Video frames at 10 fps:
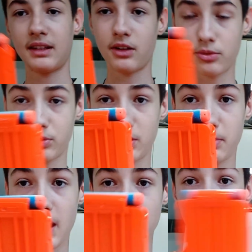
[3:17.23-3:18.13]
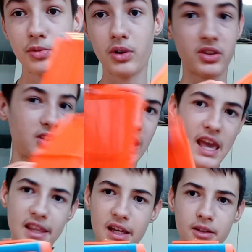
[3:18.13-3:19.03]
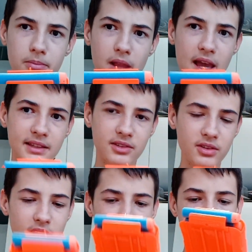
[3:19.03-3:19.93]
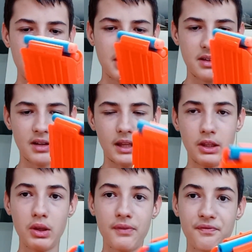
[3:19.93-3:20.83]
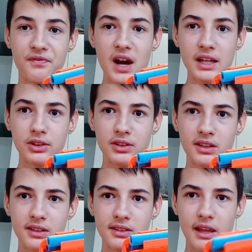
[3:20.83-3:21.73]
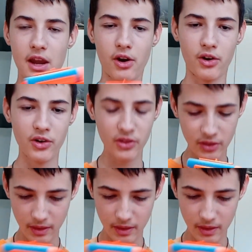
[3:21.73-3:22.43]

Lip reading: that comes with the blaster works in any other blaster that you can find on this earth.